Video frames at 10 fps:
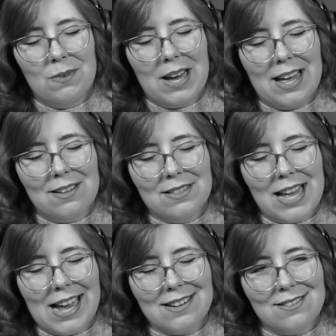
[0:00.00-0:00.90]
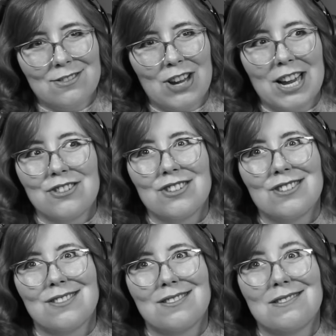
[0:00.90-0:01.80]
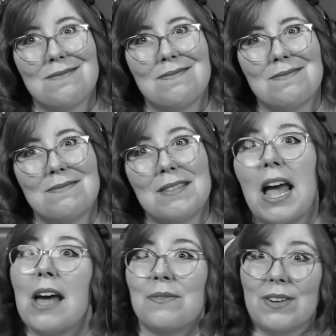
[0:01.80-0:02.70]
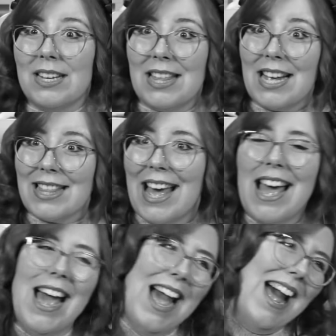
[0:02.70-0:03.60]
well, that changes everything then.